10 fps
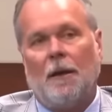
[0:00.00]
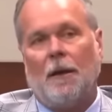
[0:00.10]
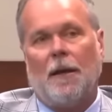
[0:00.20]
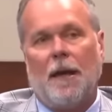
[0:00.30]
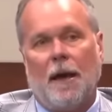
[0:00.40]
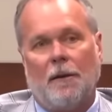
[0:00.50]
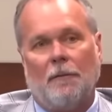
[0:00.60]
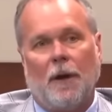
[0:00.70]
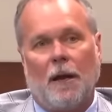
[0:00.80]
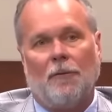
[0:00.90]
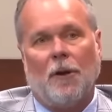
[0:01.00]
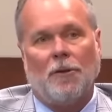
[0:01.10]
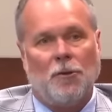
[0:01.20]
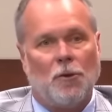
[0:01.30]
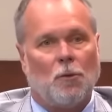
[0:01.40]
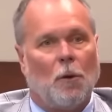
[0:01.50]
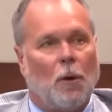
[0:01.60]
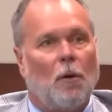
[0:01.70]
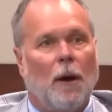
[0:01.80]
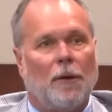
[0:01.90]
He had a kind of an unusual
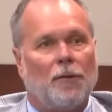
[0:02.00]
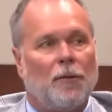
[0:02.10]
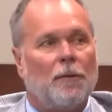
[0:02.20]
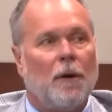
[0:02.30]
request.